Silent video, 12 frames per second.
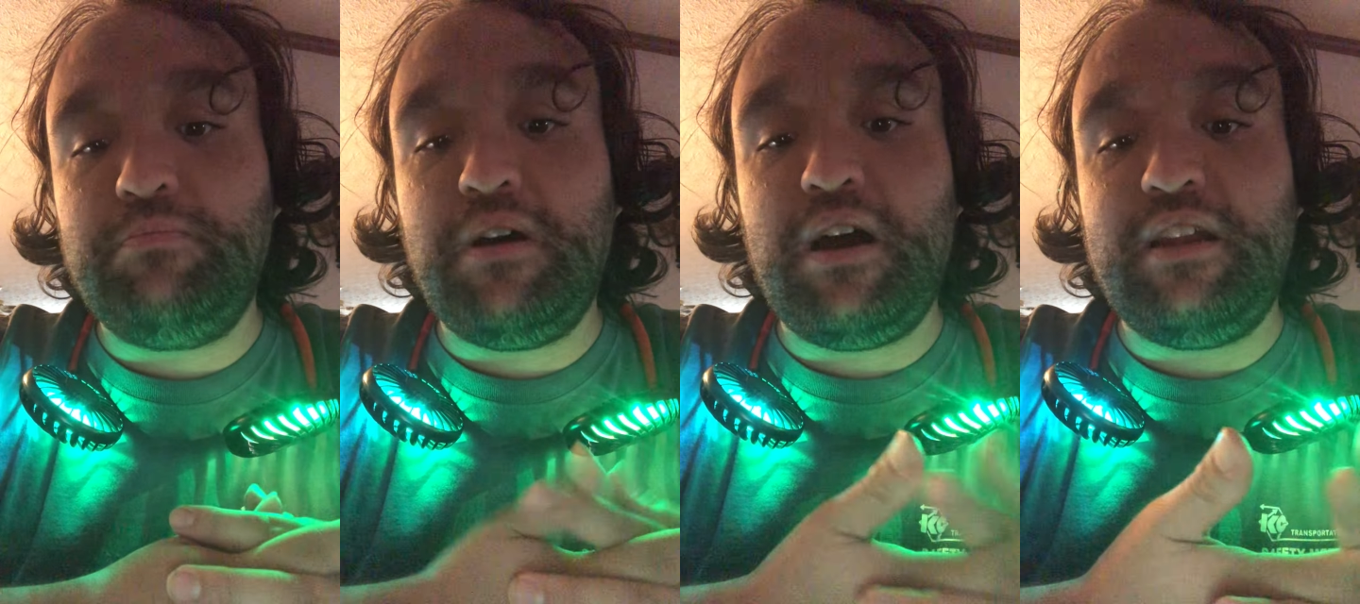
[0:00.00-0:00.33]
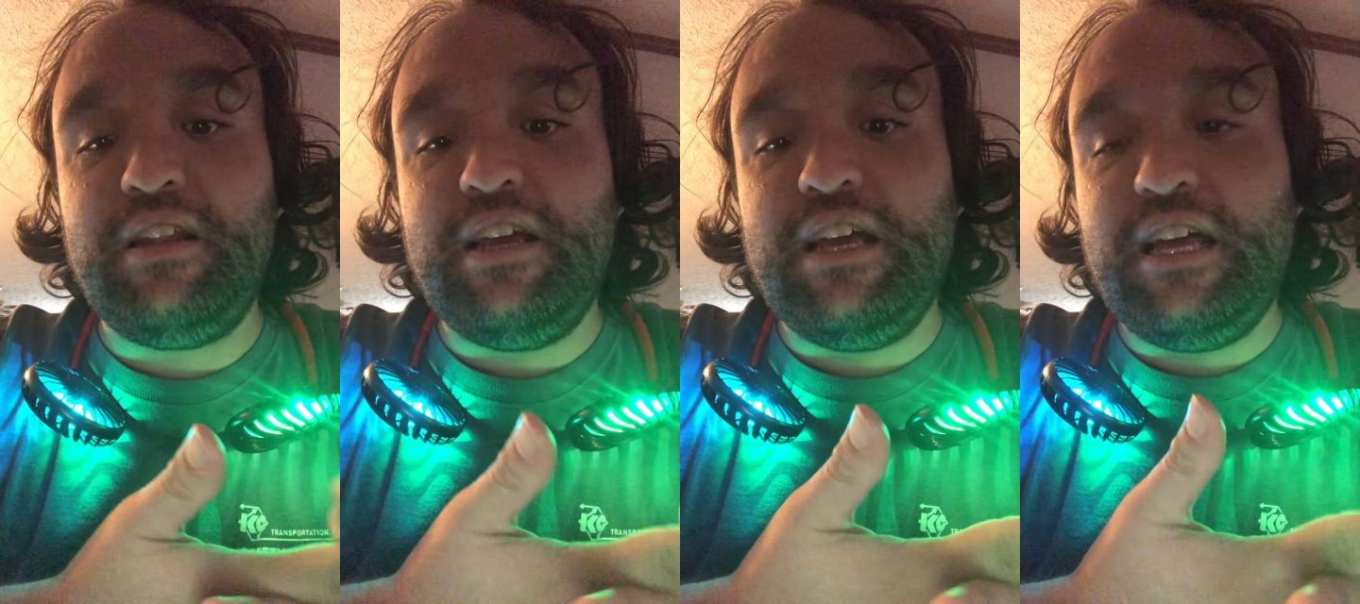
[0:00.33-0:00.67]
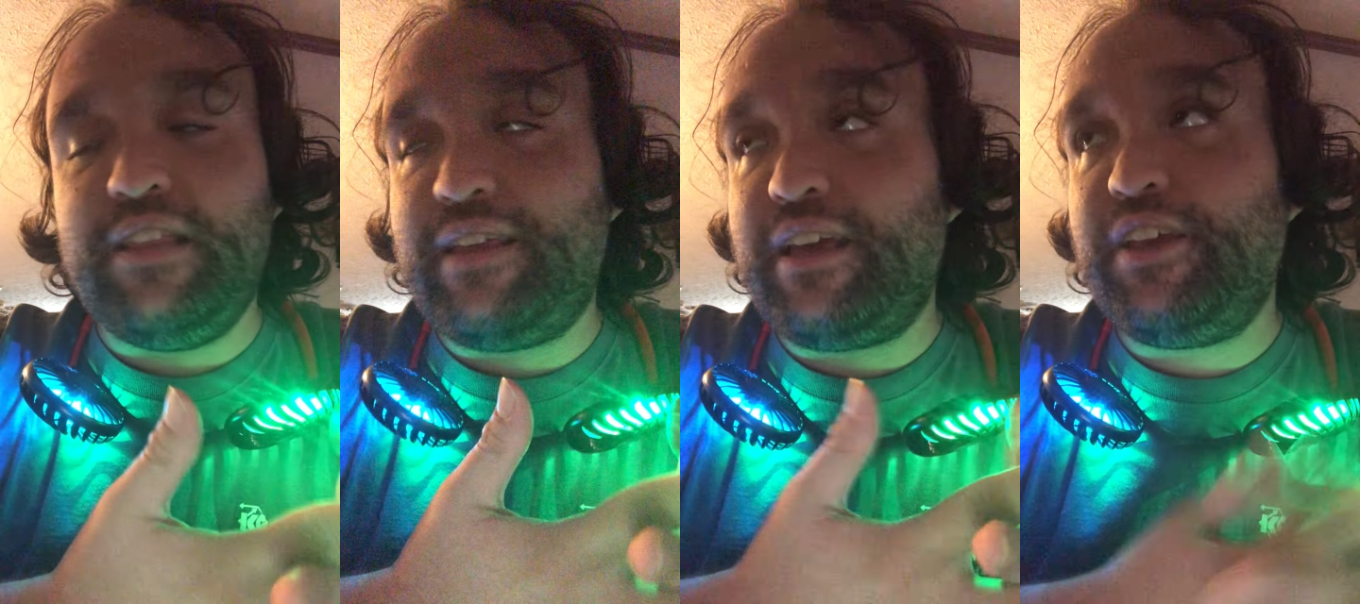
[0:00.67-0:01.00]
But
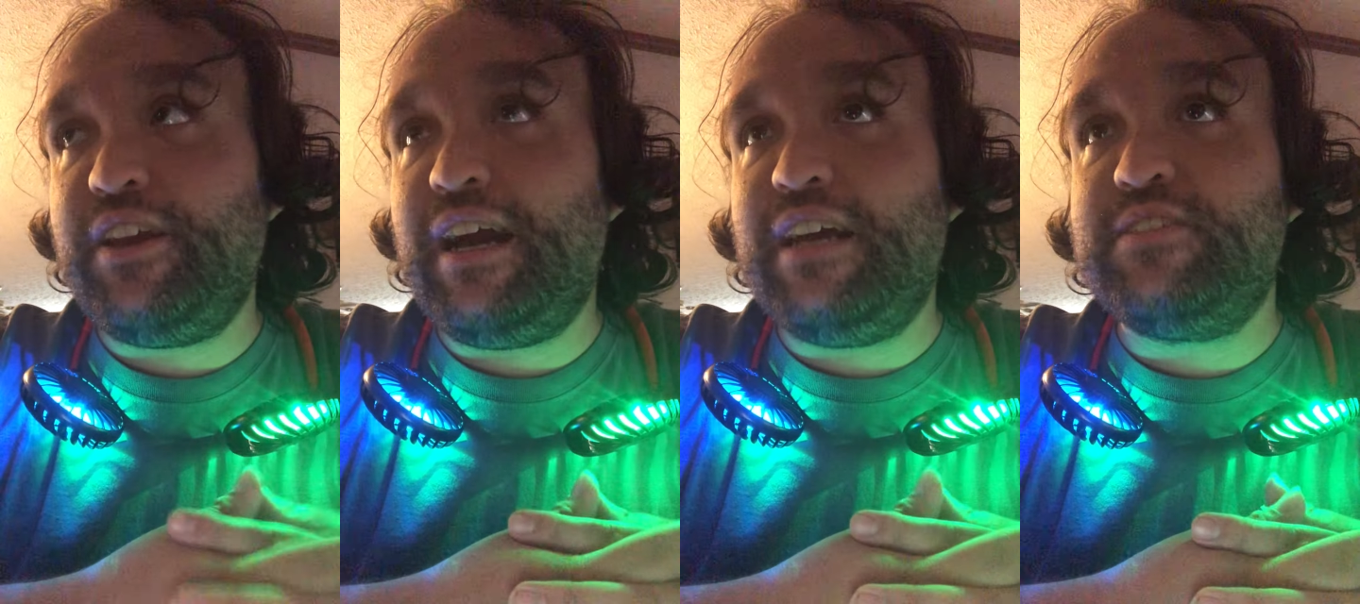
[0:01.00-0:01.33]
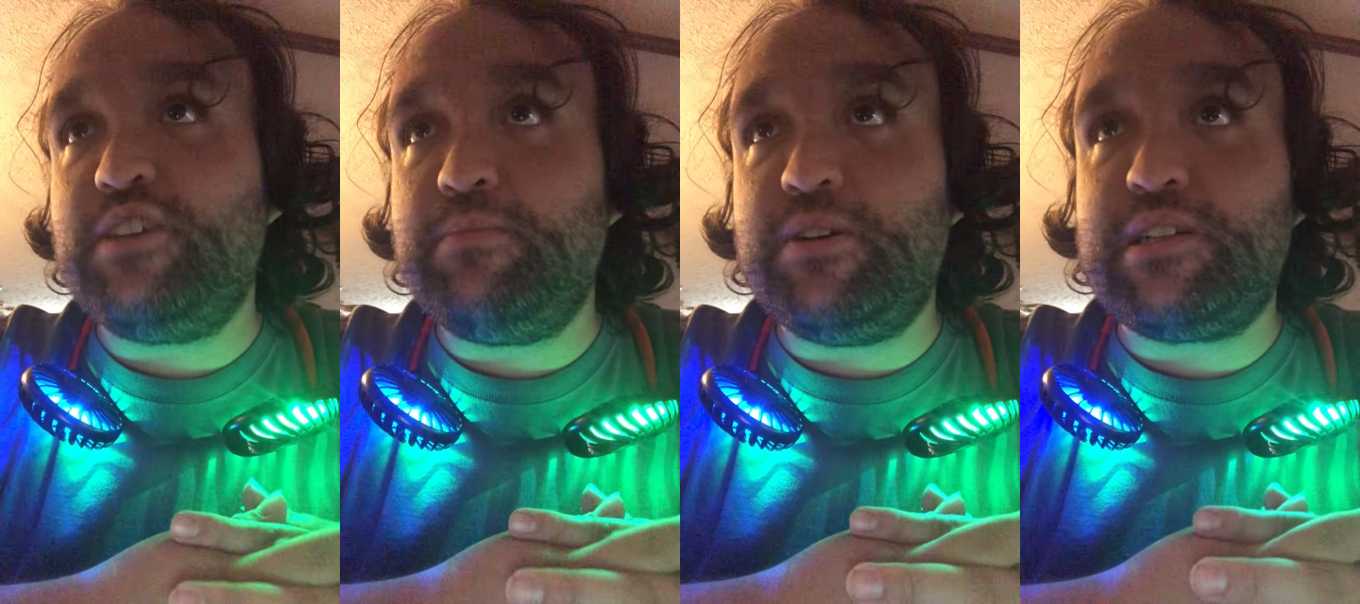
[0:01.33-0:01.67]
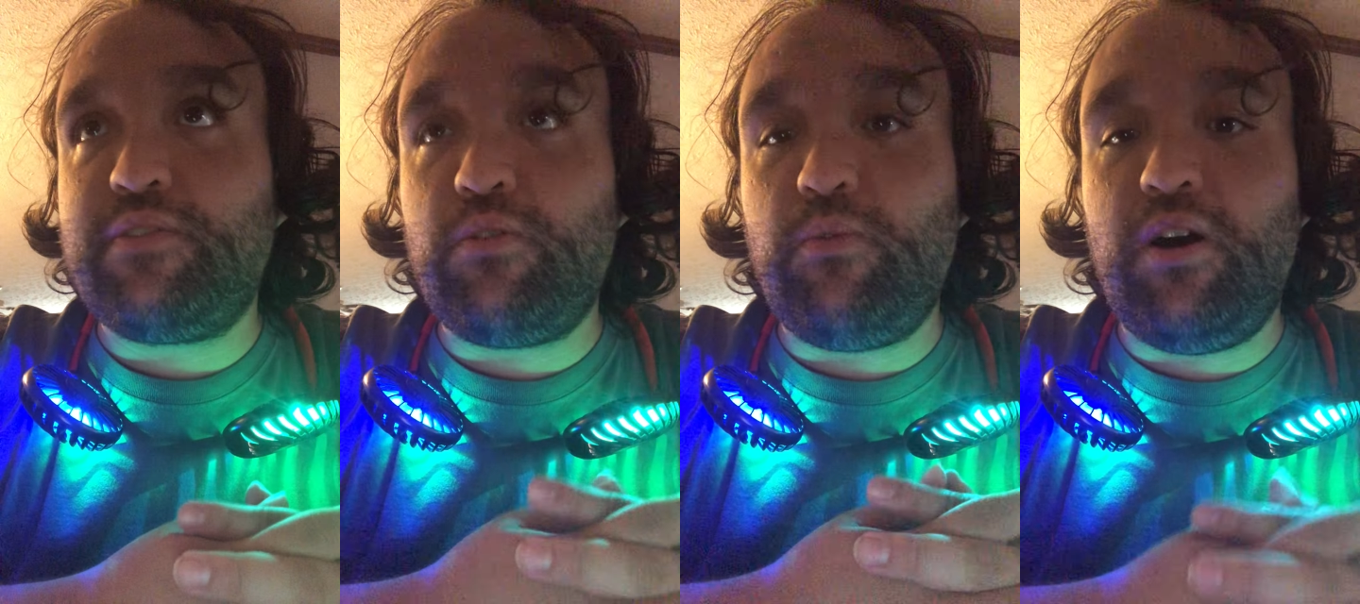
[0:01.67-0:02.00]
thank you guys so
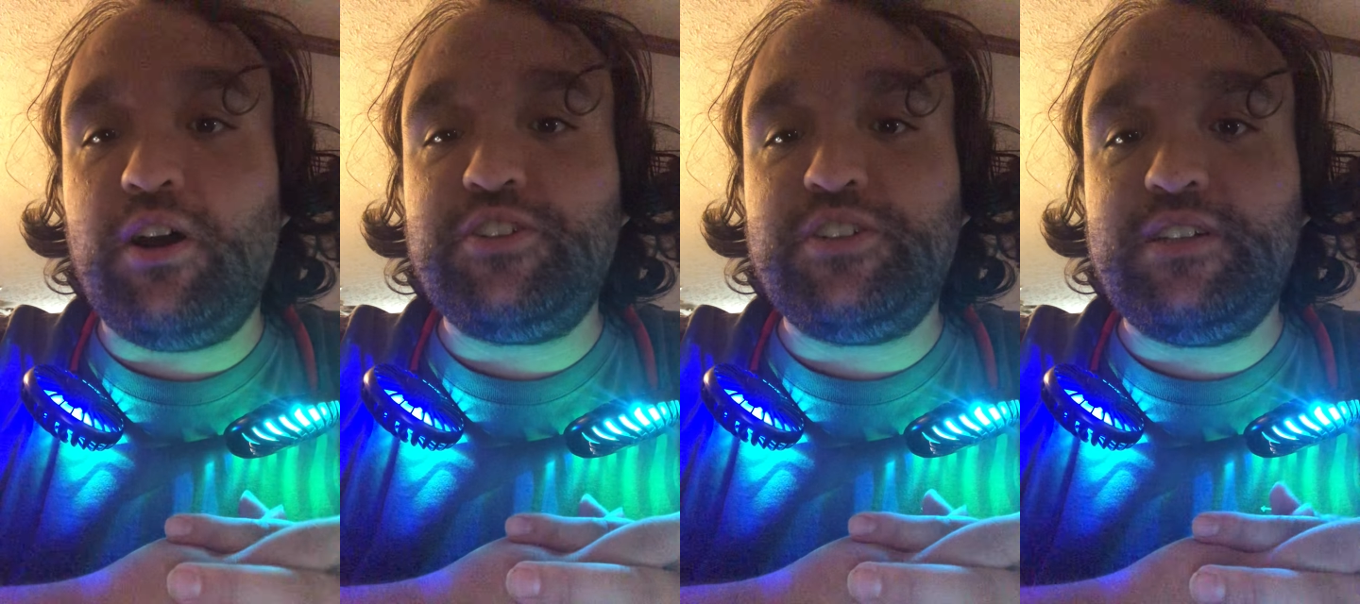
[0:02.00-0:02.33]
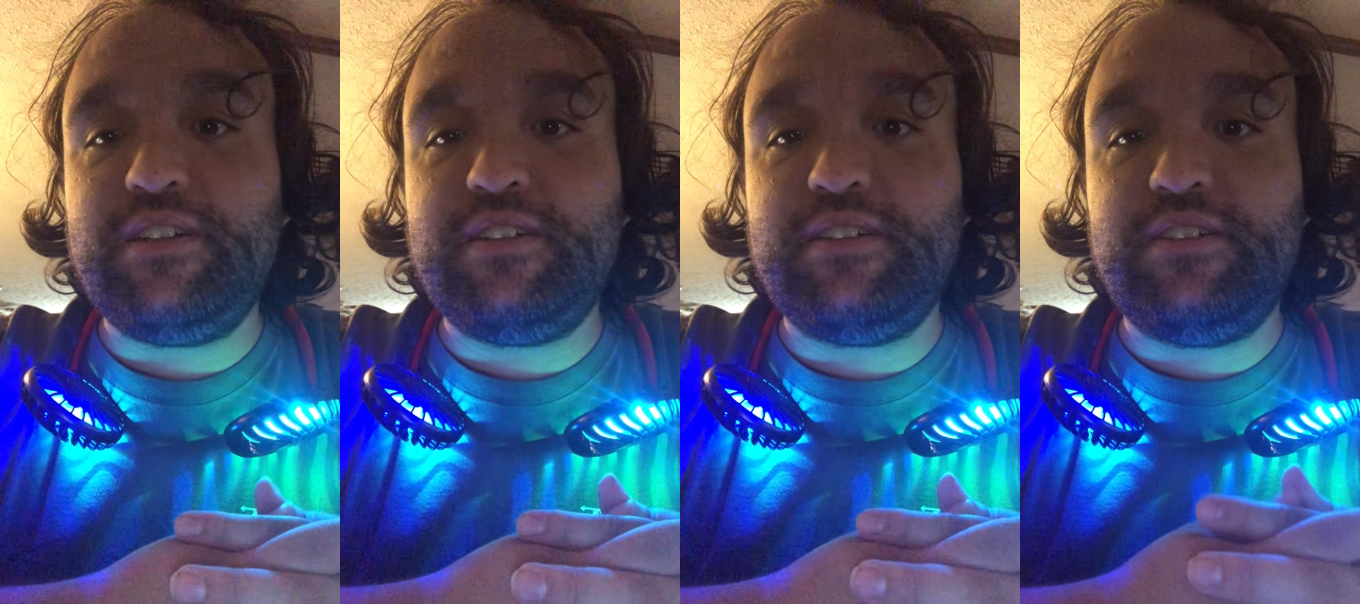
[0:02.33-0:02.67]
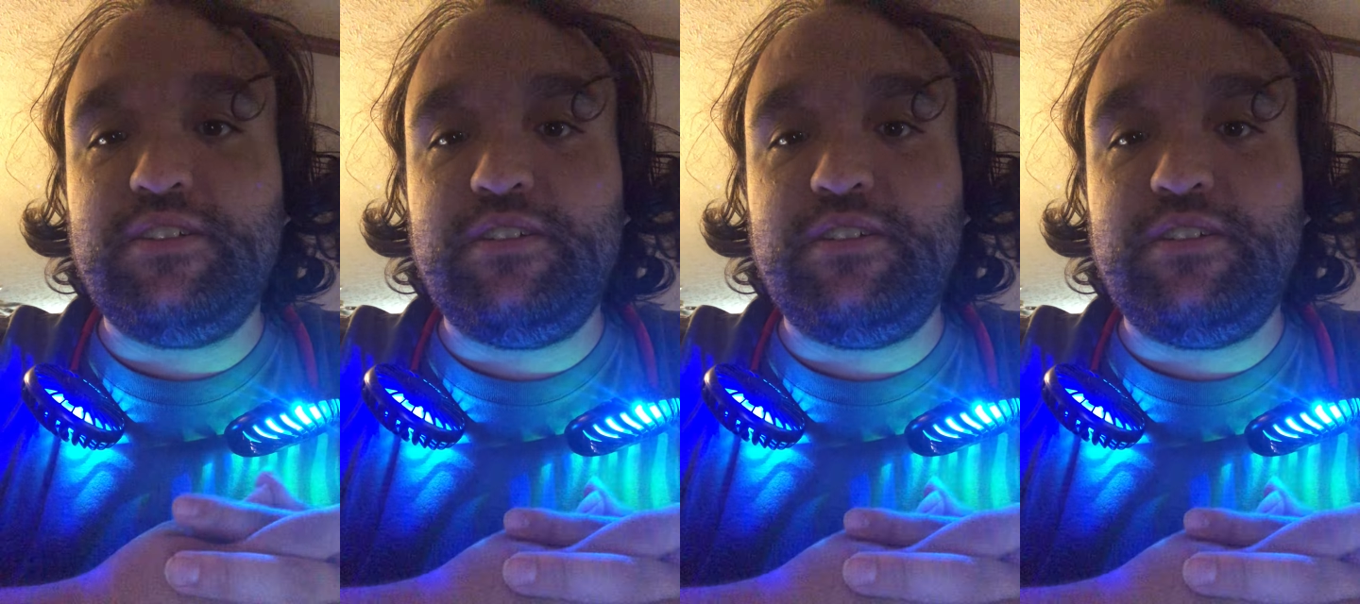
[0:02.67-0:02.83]
much for watching.